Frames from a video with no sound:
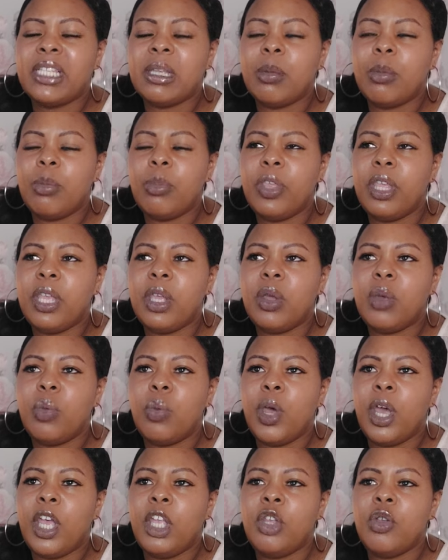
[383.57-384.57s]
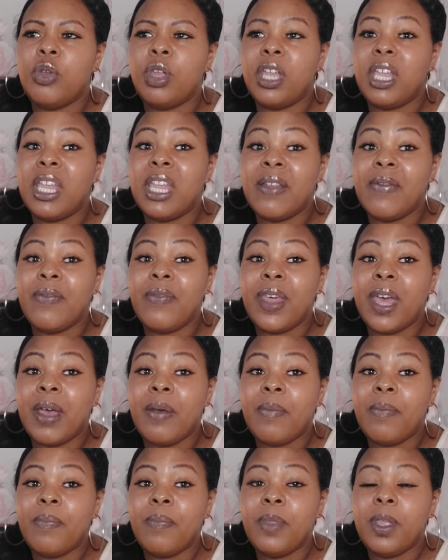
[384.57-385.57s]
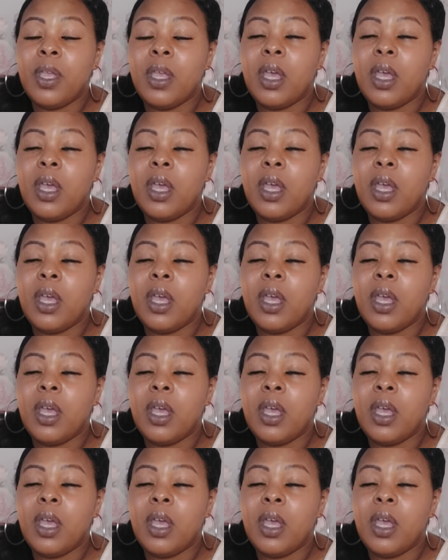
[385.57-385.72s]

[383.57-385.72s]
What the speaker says: Something where you can give them